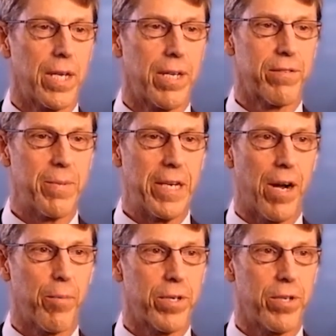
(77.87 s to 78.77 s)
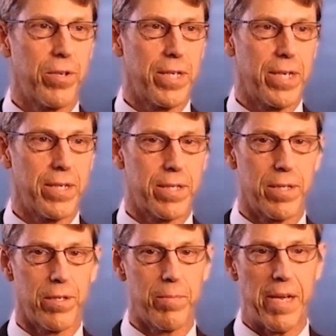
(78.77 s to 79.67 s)
it gives me an opportunity
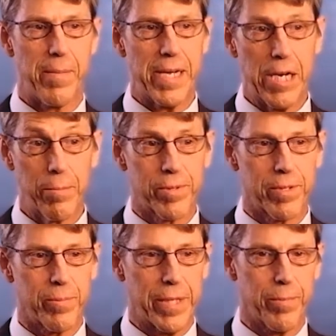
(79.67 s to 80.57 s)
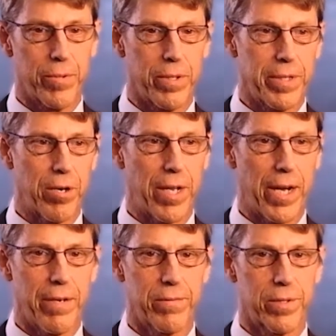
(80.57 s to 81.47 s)
to maybe help some people in their
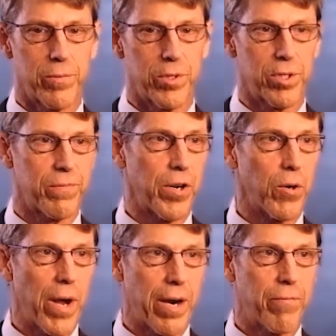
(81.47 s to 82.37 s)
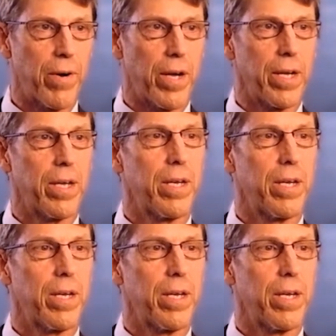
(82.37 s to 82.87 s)
lives, which is very gratifying.